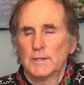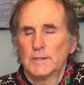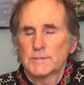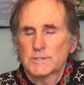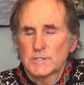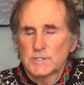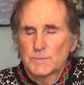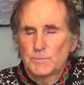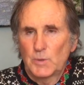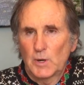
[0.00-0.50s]

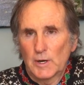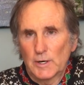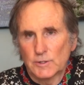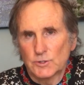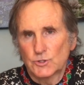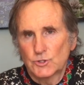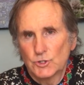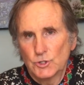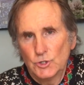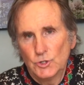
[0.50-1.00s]
This is
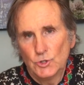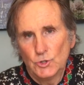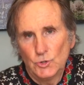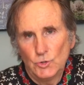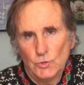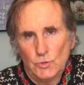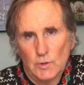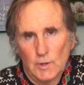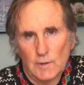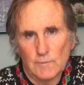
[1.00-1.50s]
part
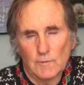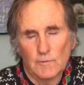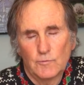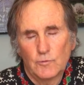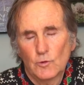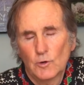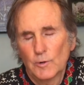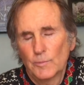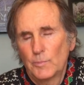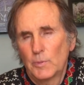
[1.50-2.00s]
two of a
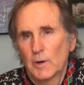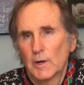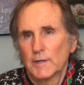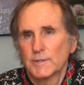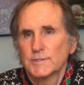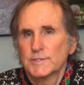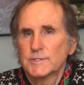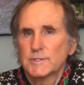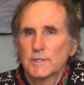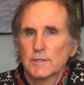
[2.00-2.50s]

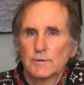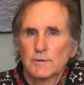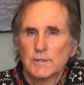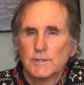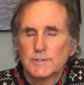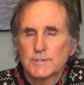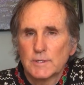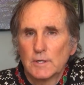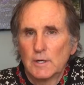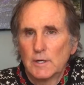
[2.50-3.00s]
four-part
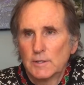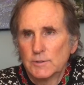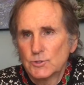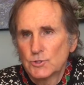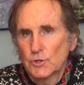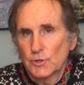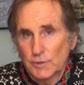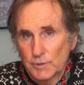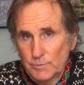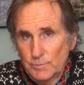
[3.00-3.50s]
series on
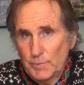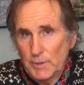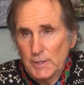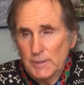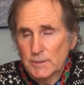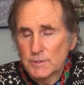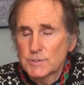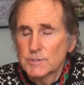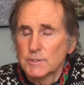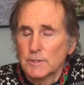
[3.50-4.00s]
Jordan
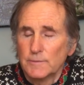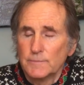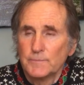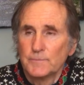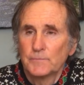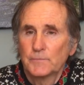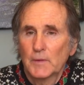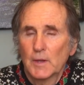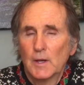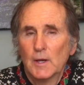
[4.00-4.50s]

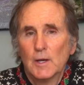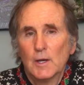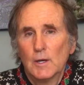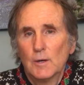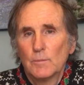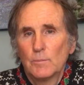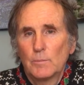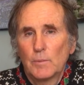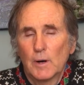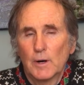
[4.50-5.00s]
Peterson.
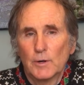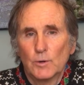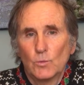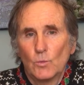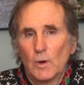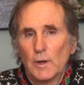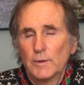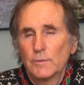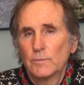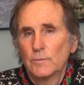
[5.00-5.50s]
Part
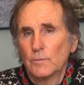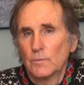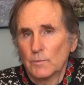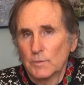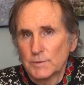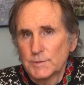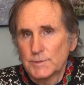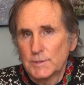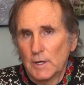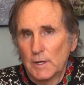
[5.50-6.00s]
one
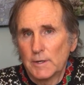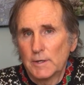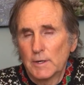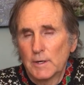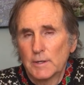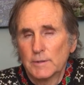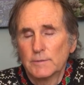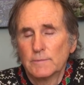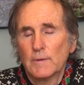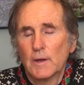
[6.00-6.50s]
was done
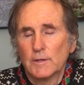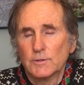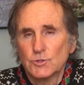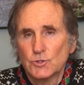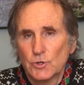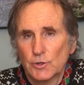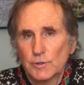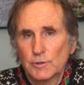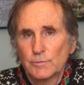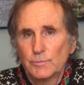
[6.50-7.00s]
on
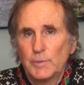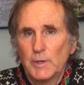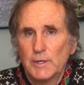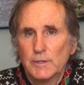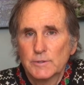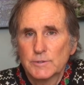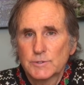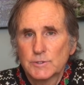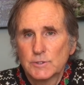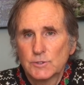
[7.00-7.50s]
Jordan
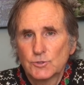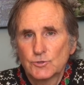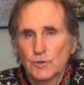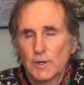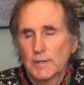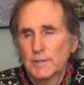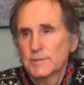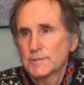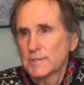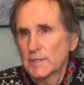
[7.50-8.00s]
Peterson
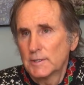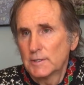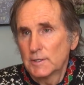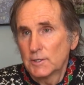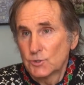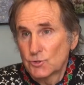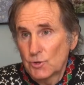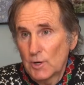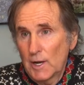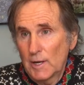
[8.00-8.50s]

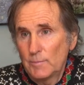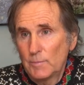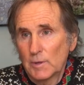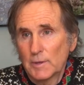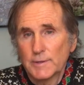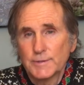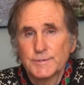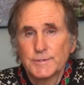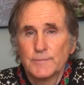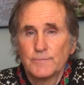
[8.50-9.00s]
transcending
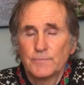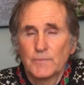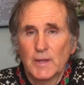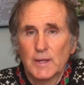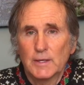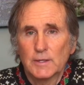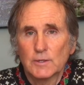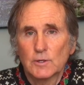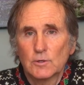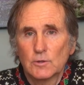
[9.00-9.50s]

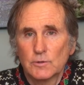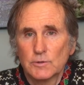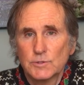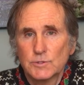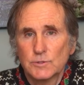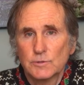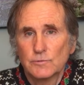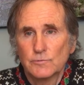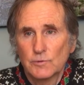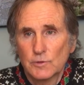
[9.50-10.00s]
tribalism and
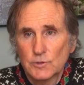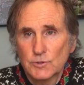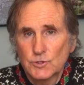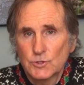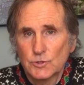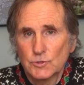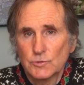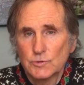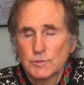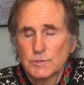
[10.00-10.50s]
cloistered
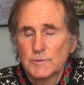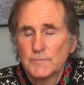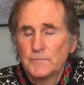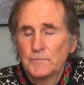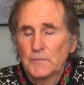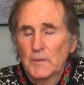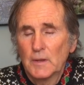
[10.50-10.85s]
virtues.